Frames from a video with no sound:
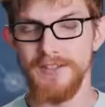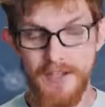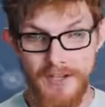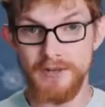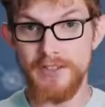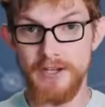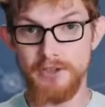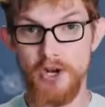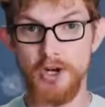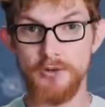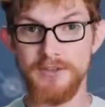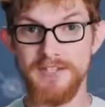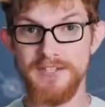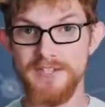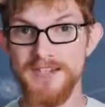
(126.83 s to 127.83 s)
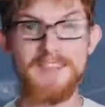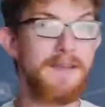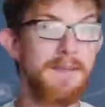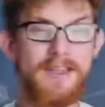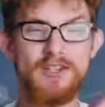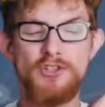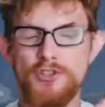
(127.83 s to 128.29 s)
You hear that, John Krasinski? They
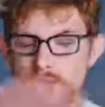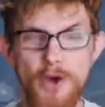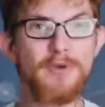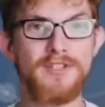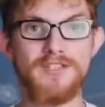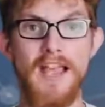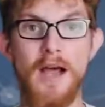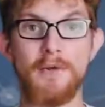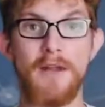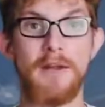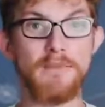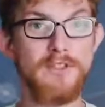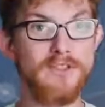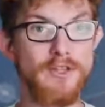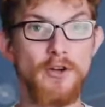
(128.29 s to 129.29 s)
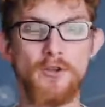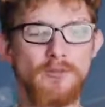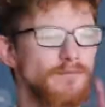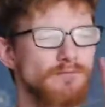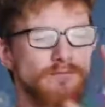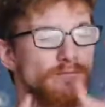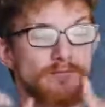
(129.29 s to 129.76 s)
make no sound. I'm
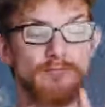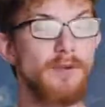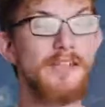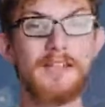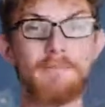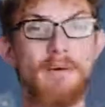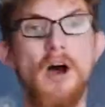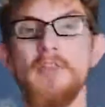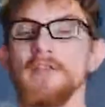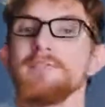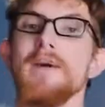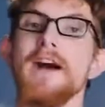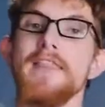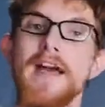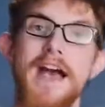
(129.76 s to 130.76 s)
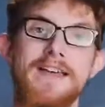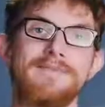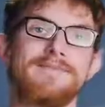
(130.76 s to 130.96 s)
still really bothered by that.